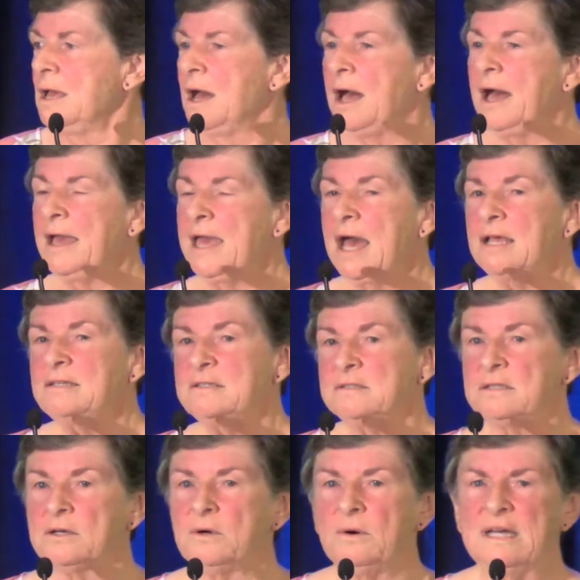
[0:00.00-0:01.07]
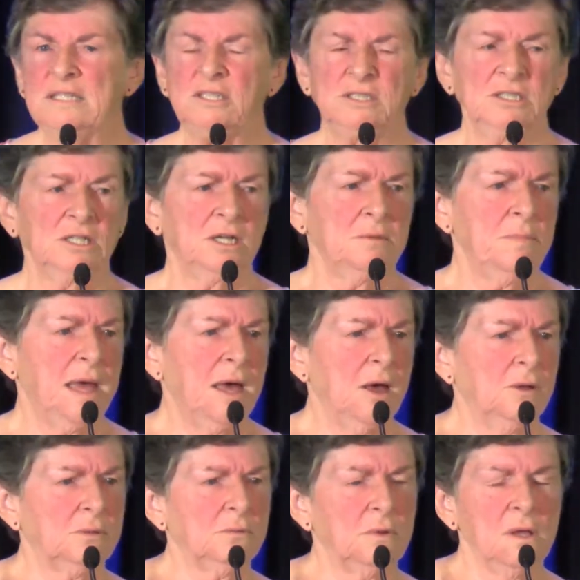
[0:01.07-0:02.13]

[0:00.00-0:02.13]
I asked the question about,